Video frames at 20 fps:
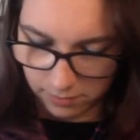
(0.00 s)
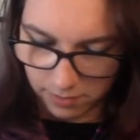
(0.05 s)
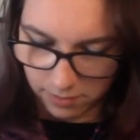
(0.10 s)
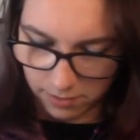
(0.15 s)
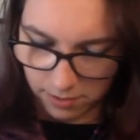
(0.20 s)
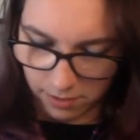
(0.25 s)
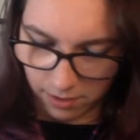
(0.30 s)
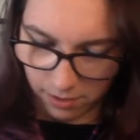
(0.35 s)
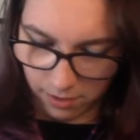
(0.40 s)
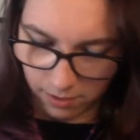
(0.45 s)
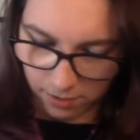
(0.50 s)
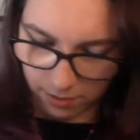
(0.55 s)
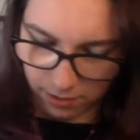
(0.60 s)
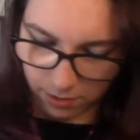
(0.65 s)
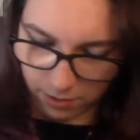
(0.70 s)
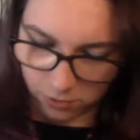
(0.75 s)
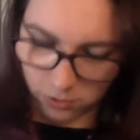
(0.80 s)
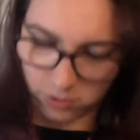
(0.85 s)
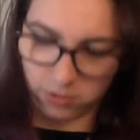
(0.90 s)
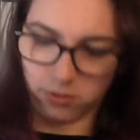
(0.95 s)
Eh.
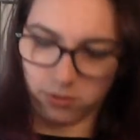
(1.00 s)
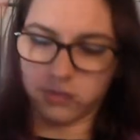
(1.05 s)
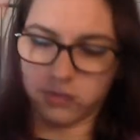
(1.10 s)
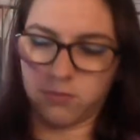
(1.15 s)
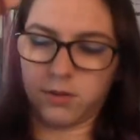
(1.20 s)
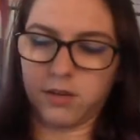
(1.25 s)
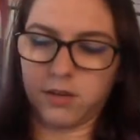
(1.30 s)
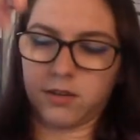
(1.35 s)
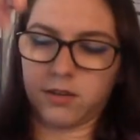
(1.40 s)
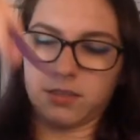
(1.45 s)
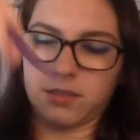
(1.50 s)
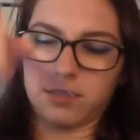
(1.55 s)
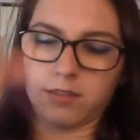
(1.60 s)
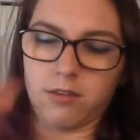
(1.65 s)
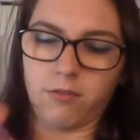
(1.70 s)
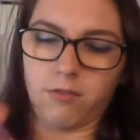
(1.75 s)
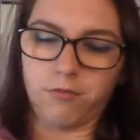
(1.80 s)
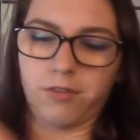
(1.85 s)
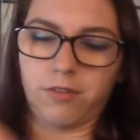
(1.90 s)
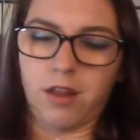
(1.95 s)
It just looks weird because it's
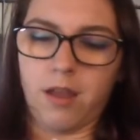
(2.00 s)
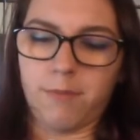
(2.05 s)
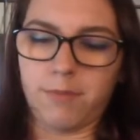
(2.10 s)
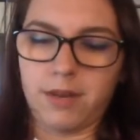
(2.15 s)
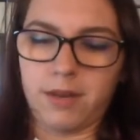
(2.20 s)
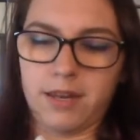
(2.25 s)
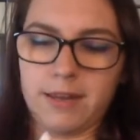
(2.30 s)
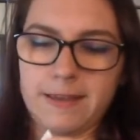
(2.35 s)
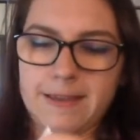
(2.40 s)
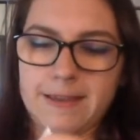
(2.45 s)
all floppy.